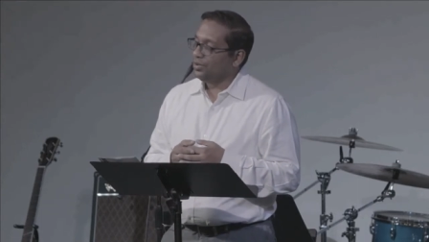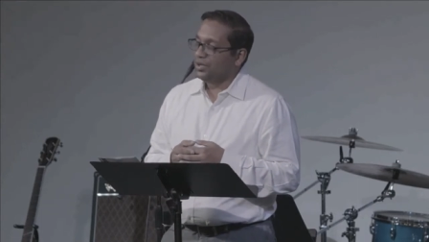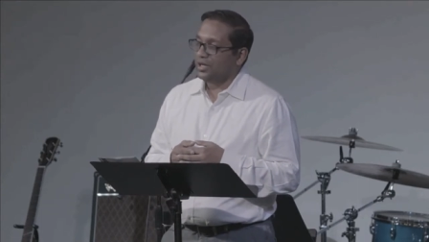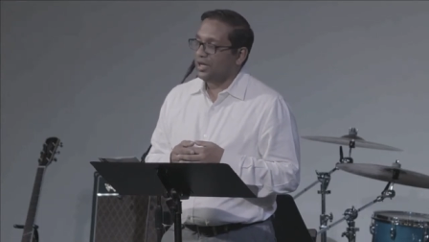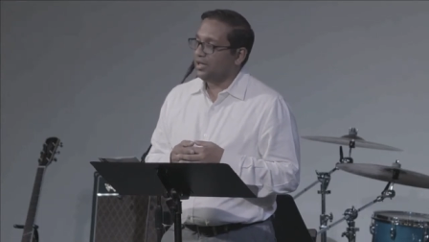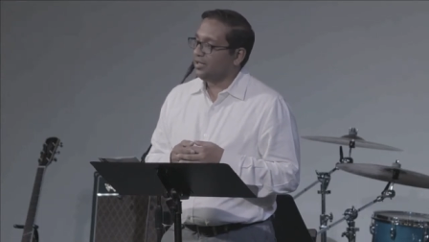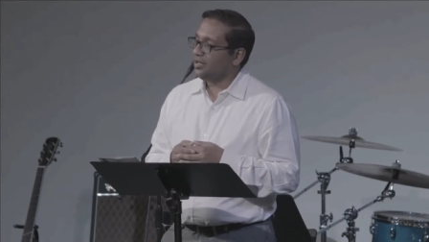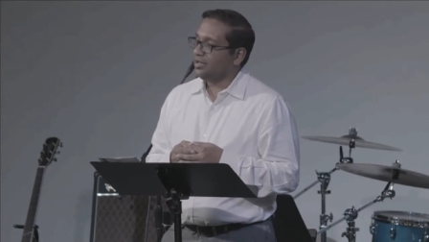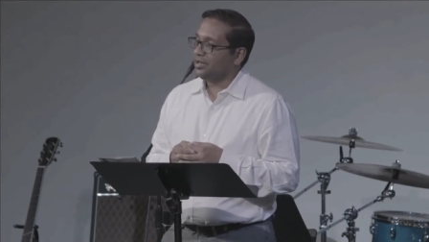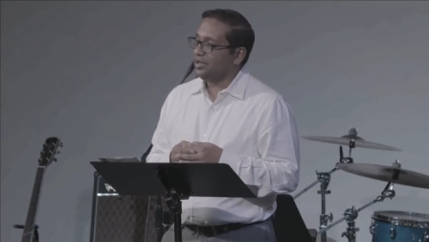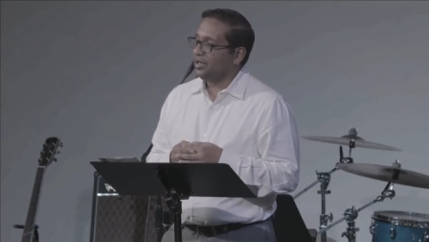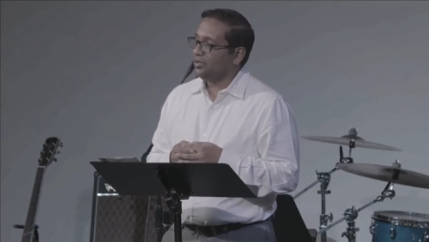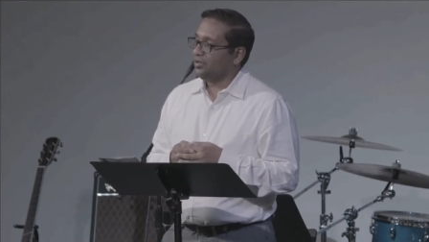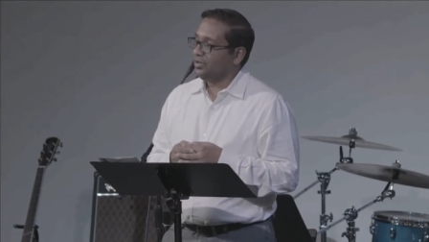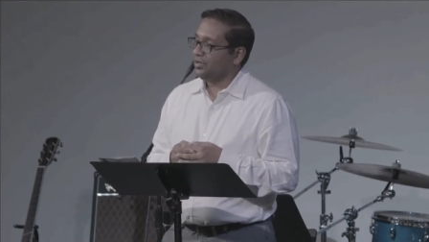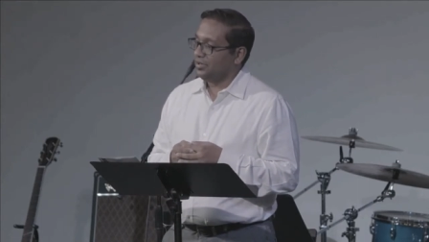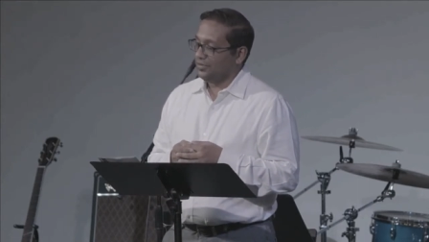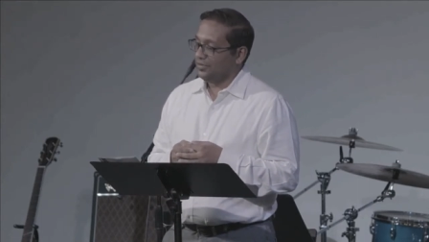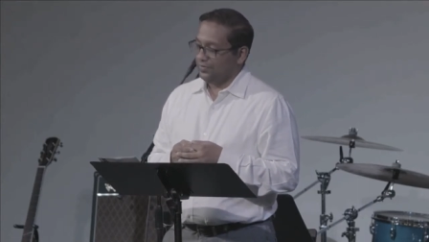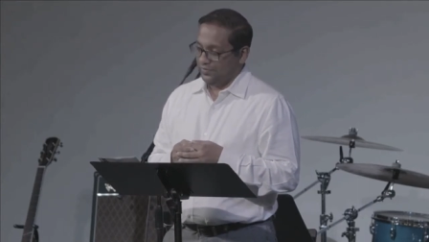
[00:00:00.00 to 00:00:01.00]
and I can now
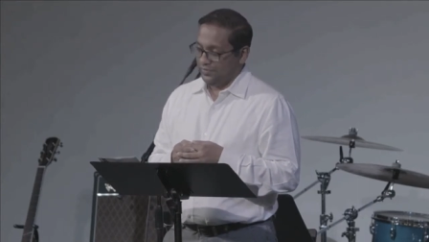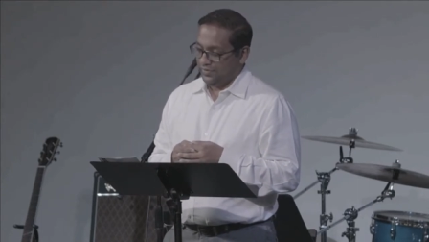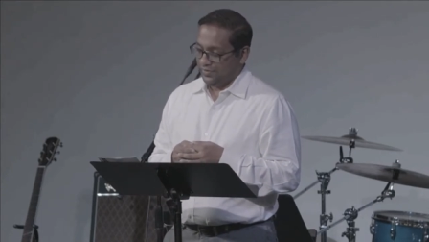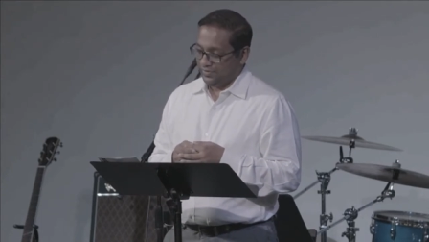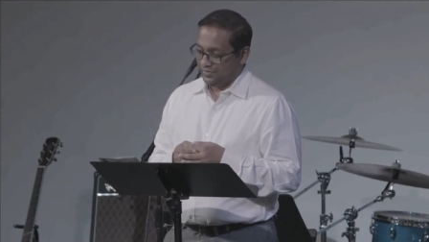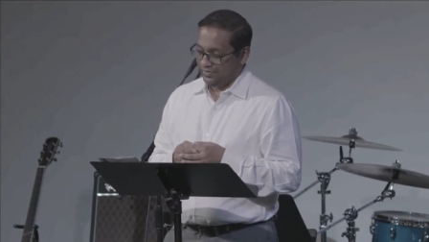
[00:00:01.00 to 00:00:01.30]
live.